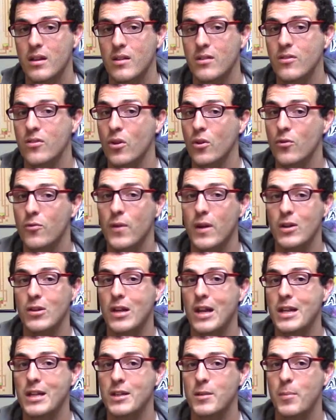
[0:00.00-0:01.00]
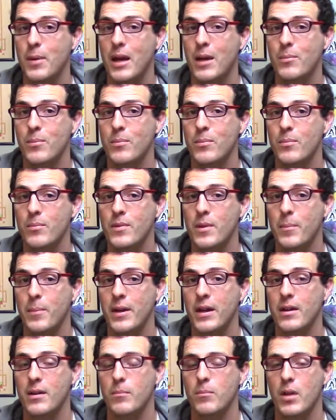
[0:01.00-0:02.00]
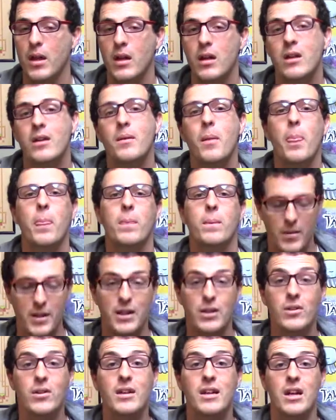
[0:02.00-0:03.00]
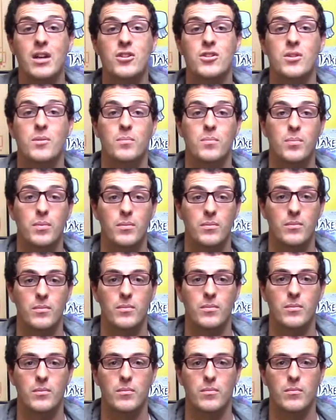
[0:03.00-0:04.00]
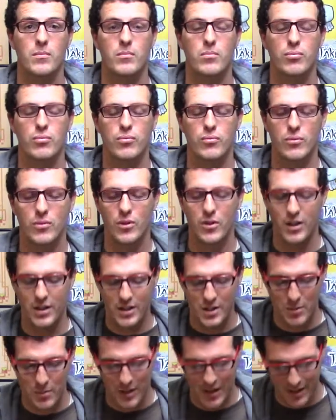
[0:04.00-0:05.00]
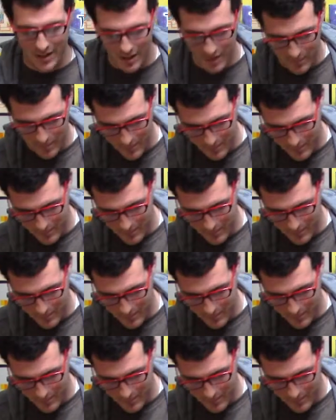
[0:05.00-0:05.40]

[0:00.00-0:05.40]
It's no fair letting the irrigation. Hold on, can you back it up?